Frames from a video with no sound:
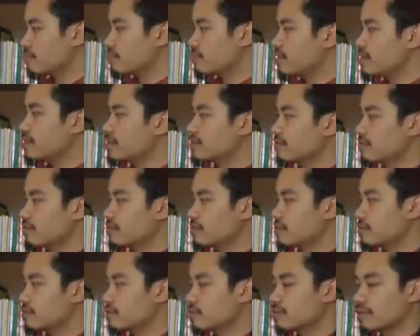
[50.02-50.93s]
meanings of
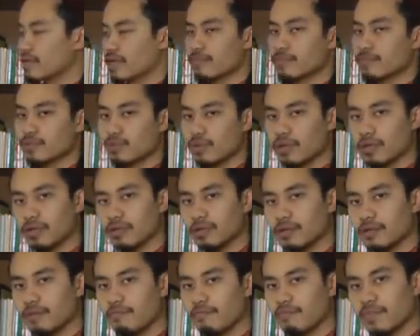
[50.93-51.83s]
these two names
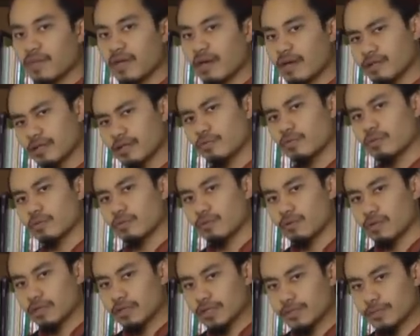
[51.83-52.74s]
were, and
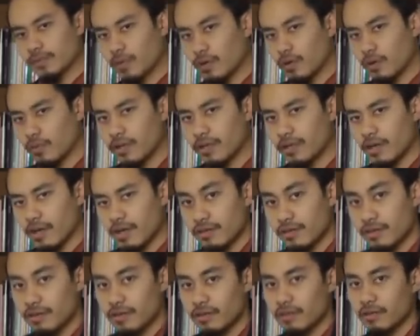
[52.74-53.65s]
then we'll explore what
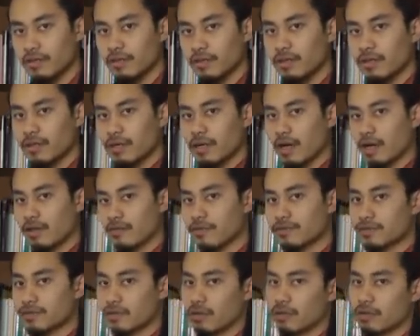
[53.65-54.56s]
other
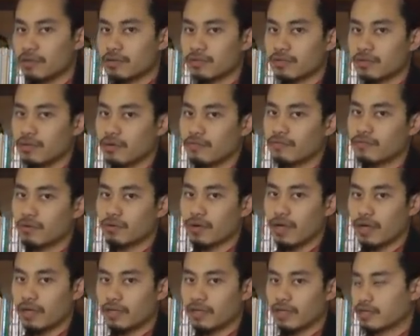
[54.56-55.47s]
scholars of
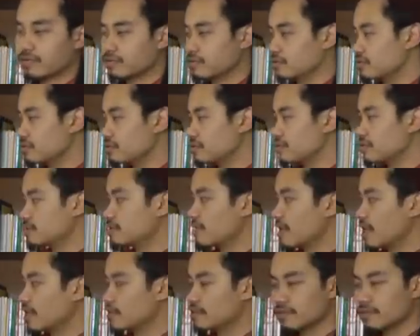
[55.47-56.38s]
Quranic
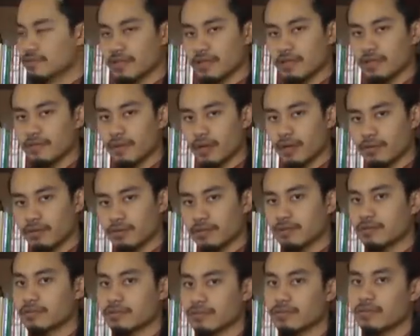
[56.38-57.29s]
exegesis had to say about
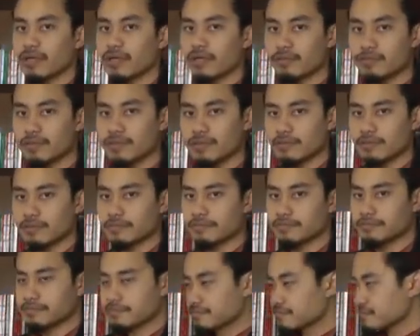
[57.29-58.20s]
these two names.
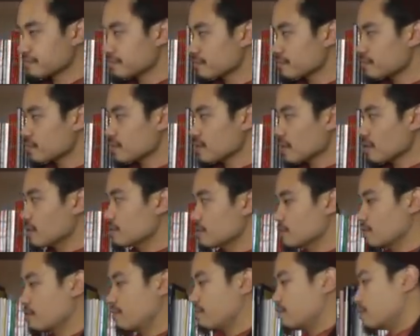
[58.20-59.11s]

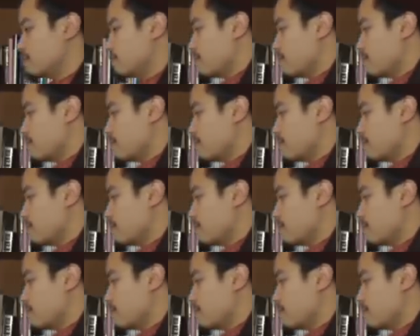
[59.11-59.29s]
So if you